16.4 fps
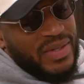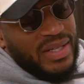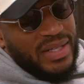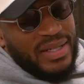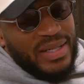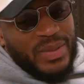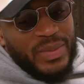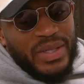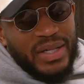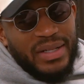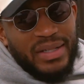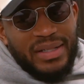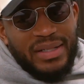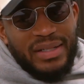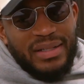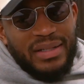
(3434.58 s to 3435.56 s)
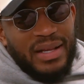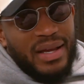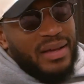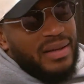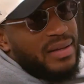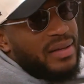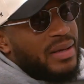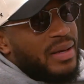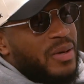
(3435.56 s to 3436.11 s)
You can't come out here and not
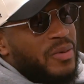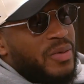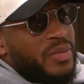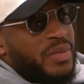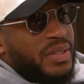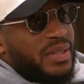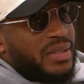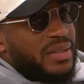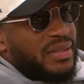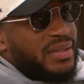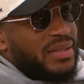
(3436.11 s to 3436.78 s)
hang out with me.